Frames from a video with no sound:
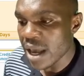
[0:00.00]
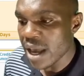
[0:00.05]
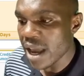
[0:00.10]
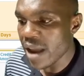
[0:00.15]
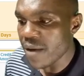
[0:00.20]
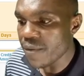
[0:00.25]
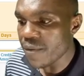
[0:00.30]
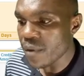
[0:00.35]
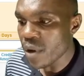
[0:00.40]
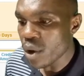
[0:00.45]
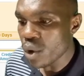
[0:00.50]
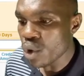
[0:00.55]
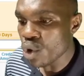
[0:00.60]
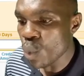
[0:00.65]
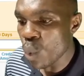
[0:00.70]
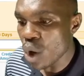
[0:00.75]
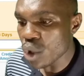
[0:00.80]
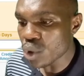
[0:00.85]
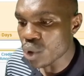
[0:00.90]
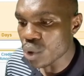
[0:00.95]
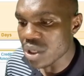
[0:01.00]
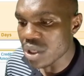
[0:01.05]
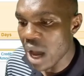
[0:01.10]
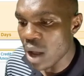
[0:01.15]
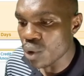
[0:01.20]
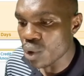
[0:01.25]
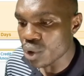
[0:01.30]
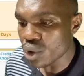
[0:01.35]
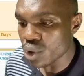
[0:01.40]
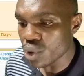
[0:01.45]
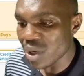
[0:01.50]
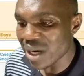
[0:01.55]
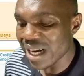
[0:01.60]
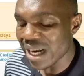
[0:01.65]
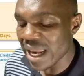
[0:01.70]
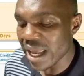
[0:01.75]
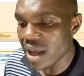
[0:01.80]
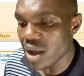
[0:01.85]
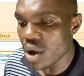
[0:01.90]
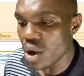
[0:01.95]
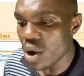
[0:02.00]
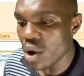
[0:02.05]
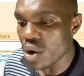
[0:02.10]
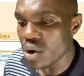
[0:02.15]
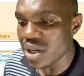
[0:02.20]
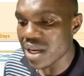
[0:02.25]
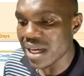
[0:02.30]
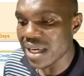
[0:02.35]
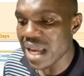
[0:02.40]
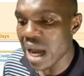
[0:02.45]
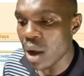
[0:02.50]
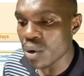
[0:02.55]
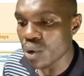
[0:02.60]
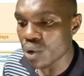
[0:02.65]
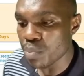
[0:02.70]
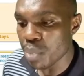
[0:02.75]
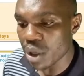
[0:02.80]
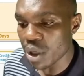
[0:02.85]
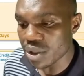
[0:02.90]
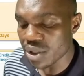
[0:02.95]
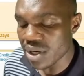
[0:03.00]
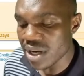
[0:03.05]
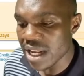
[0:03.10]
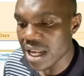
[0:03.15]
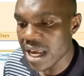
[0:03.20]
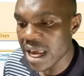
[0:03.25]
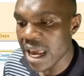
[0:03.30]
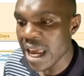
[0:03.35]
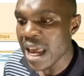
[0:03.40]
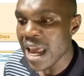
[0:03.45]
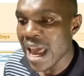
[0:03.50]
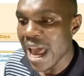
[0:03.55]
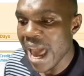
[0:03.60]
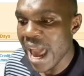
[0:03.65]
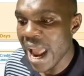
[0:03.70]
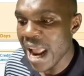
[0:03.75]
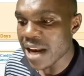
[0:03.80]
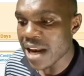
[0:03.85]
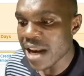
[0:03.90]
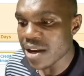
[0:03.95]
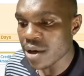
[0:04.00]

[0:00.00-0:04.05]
If you want to download, you click on the download button here and